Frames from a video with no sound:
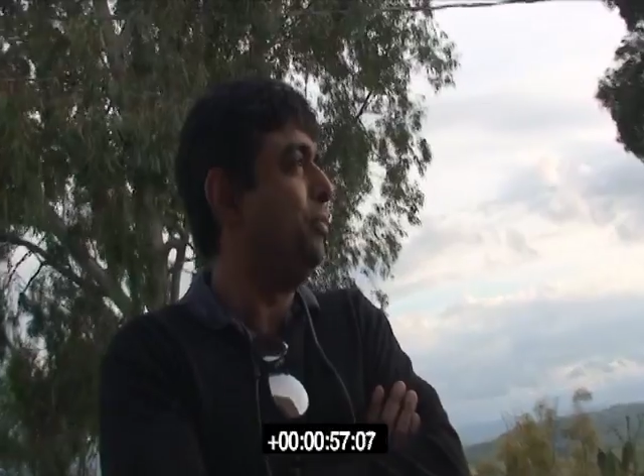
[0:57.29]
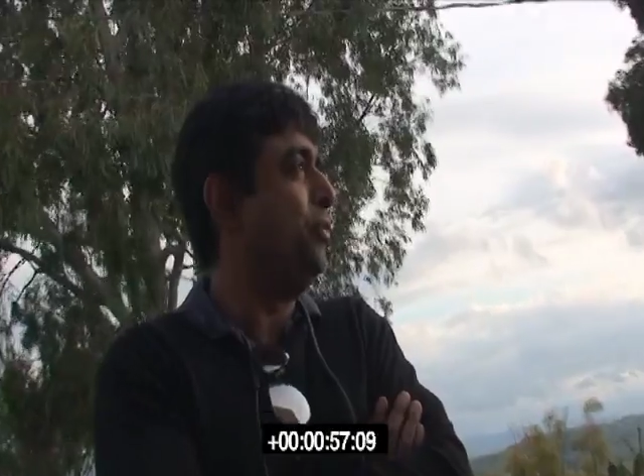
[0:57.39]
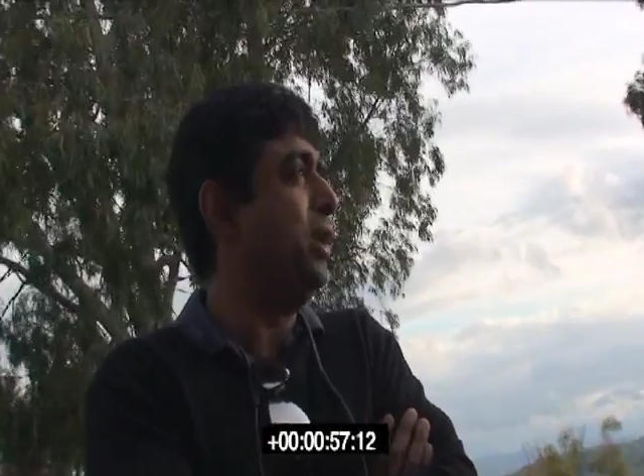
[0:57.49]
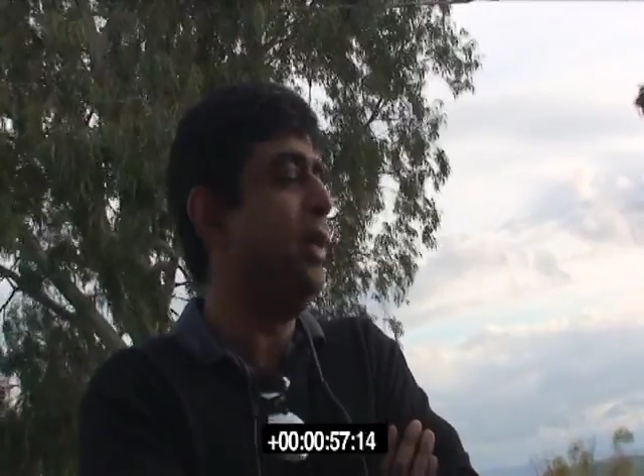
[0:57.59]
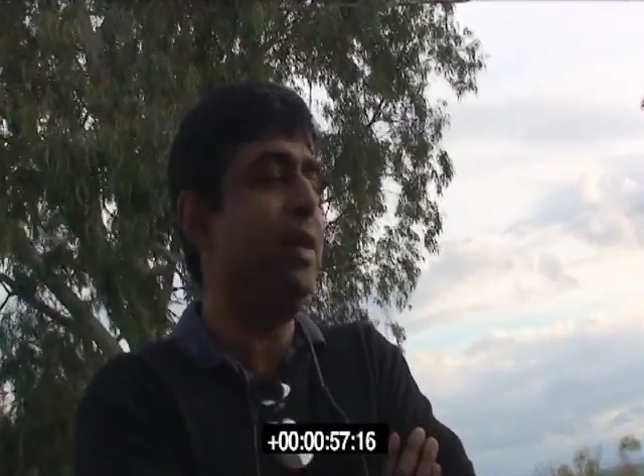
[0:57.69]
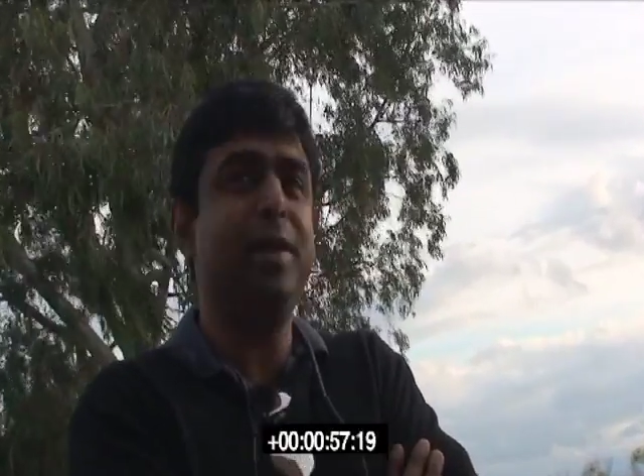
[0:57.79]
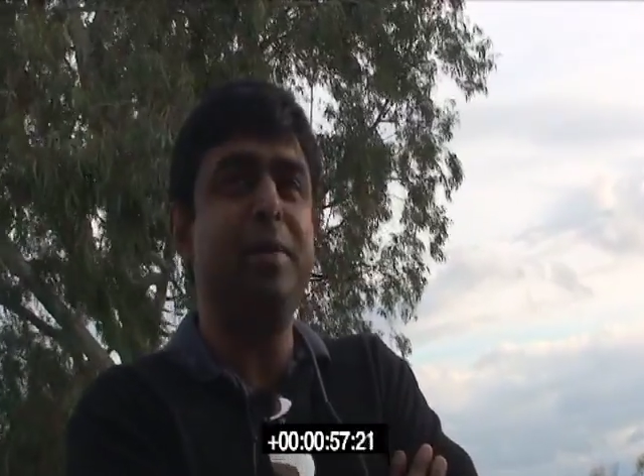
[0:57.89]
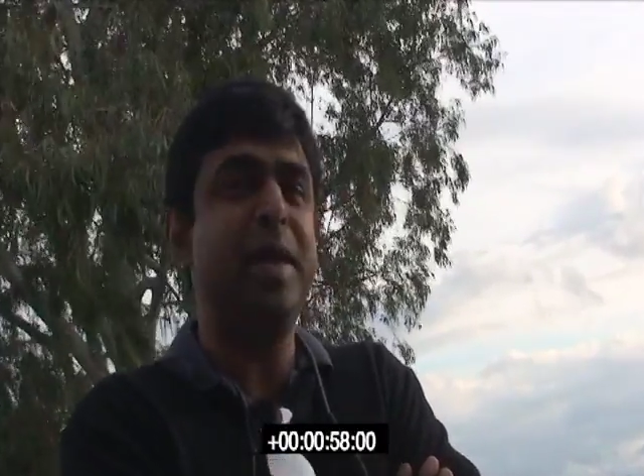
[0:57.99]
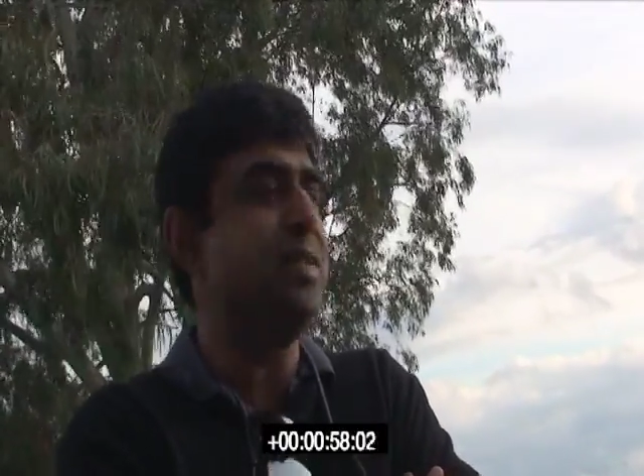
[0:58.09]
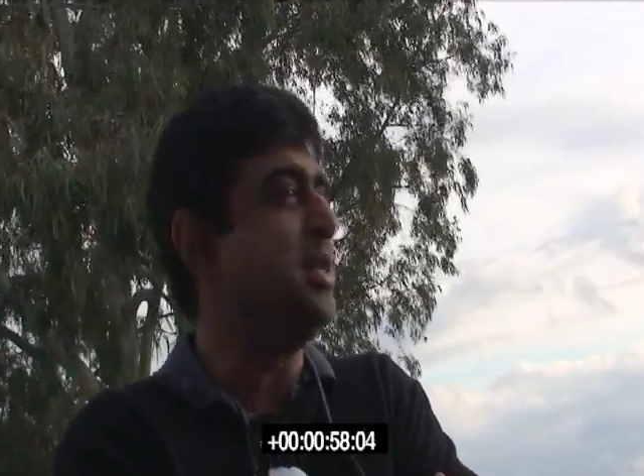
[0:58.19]
really
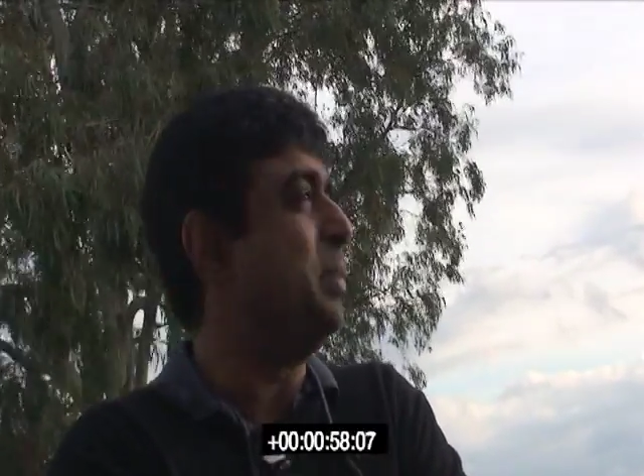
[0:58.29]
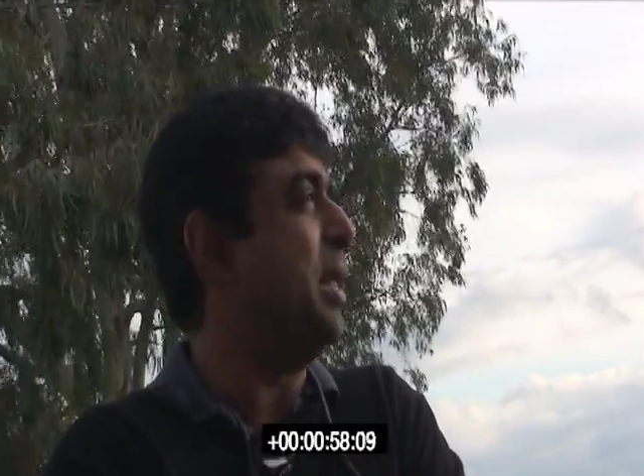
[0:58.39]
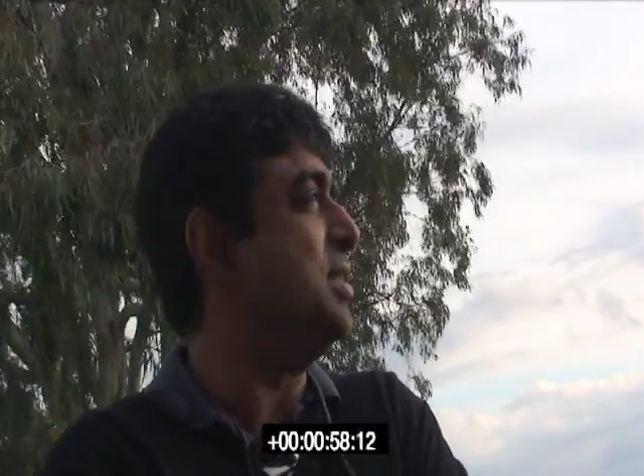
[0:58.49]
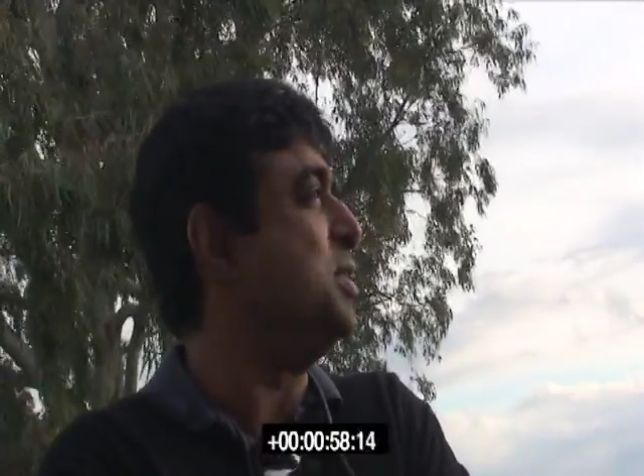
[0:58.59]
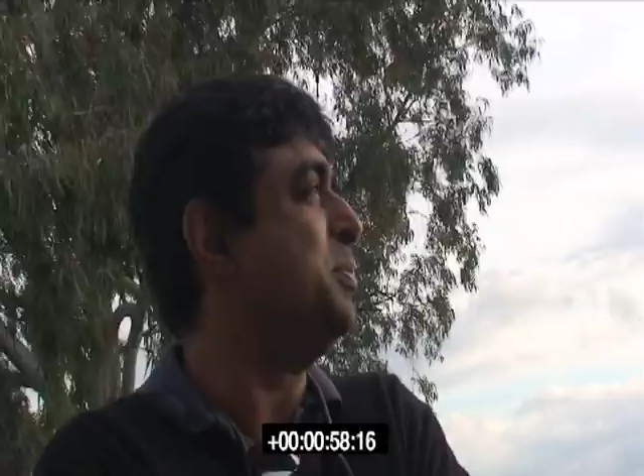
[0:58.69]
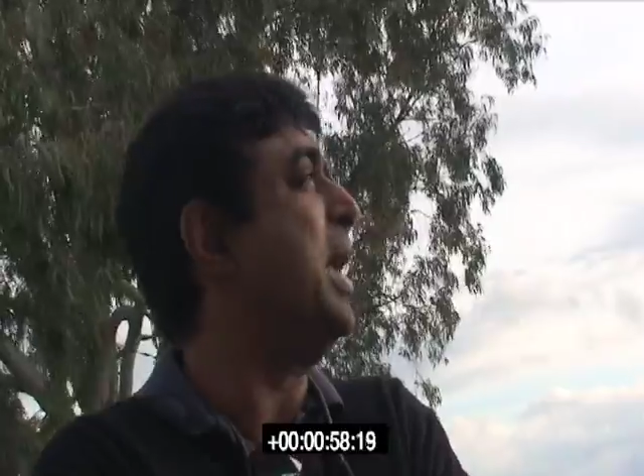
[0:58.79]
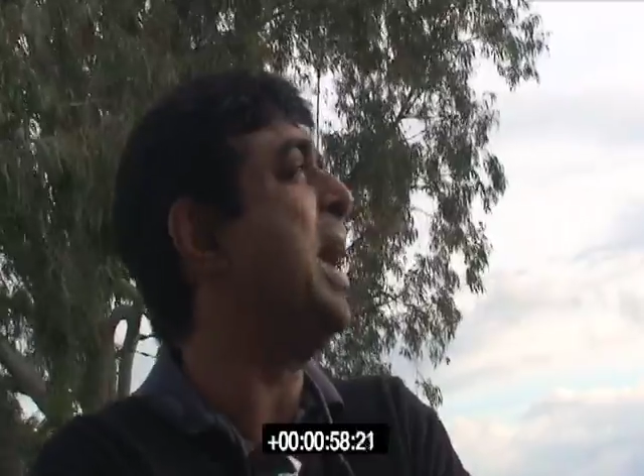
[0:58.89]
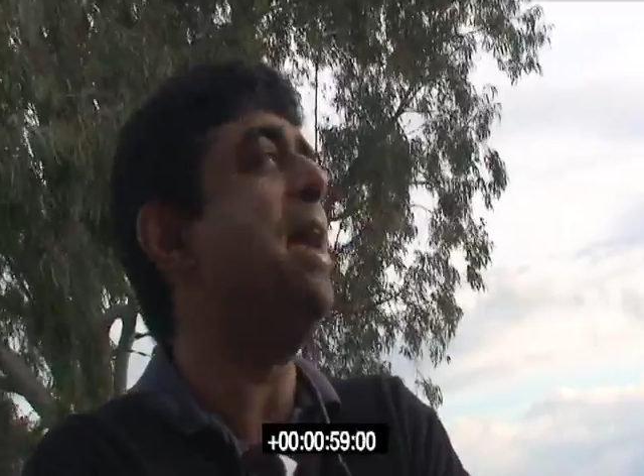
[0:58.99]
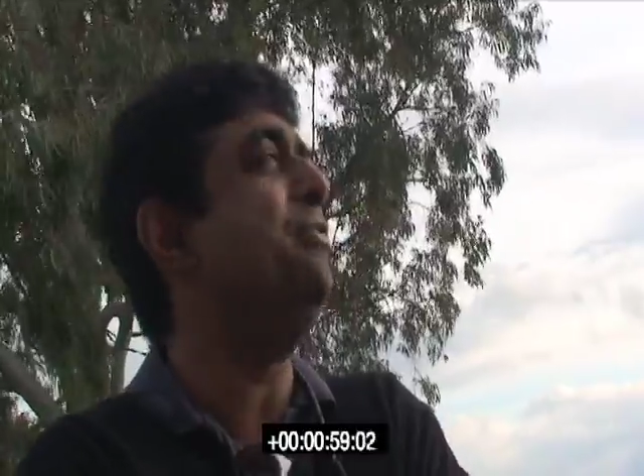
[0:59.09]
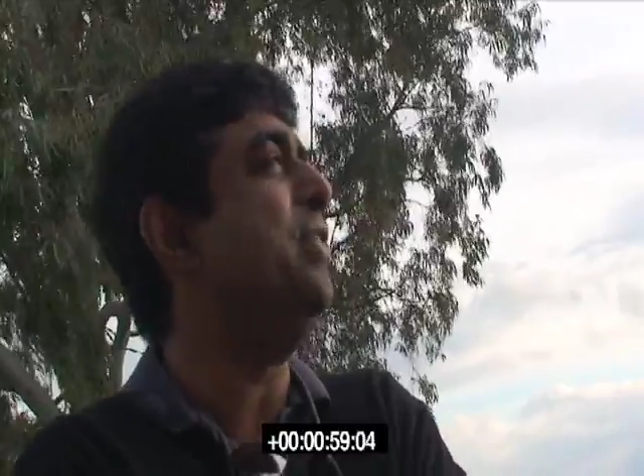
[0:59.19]
amazing places, but I
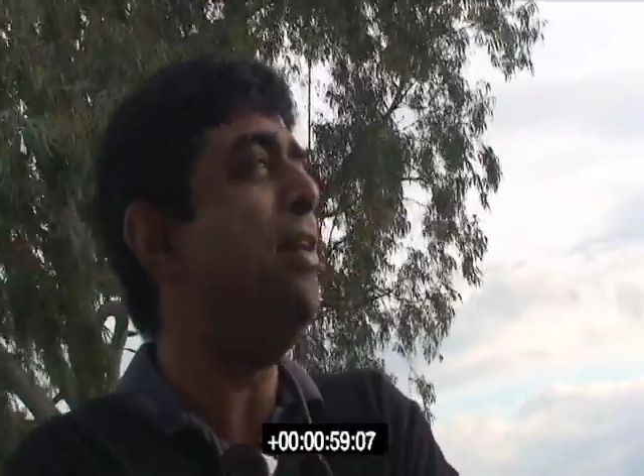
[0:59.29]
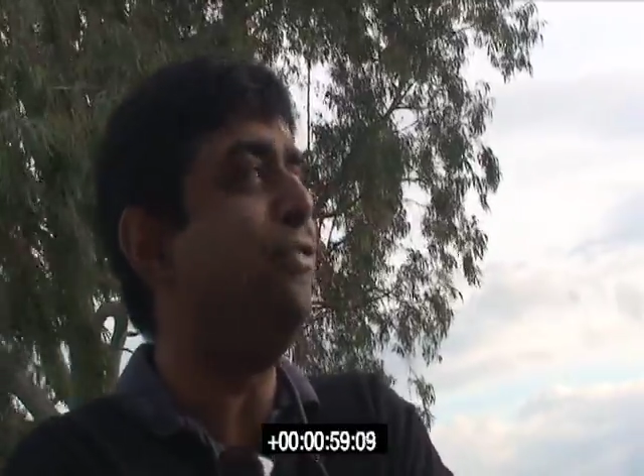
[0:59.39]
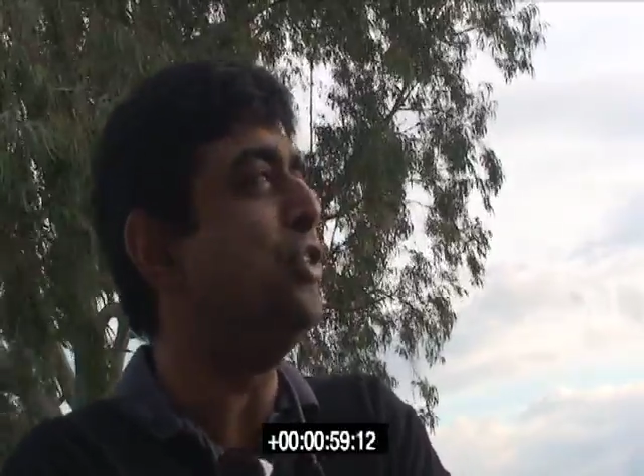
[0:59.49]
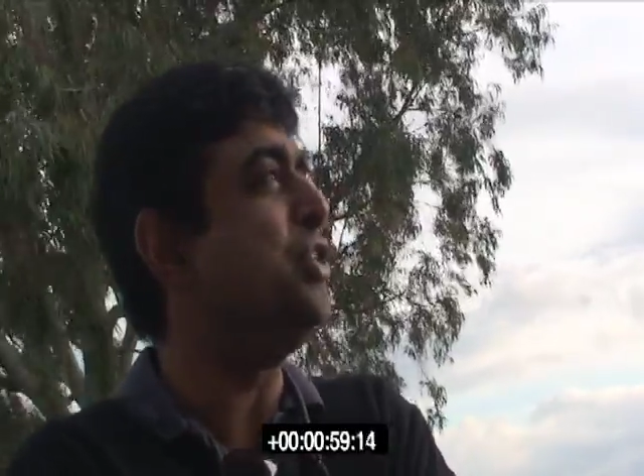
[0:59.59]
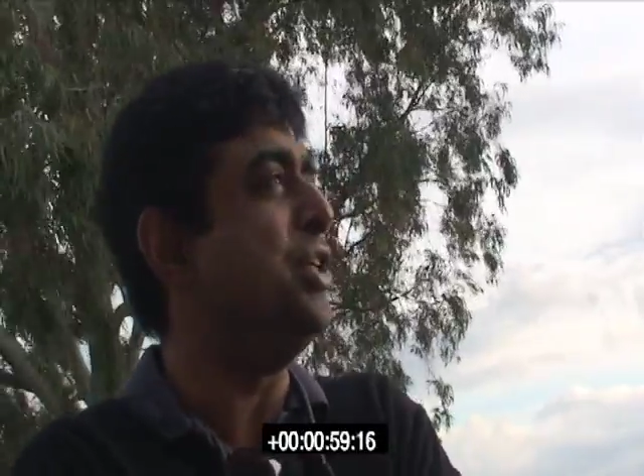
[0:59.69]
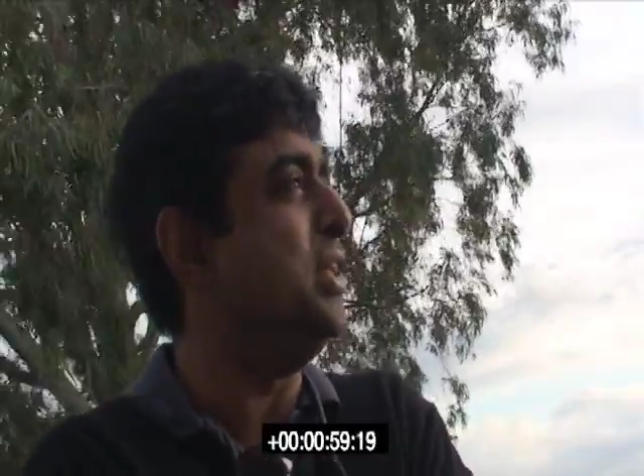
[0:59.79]
have never seen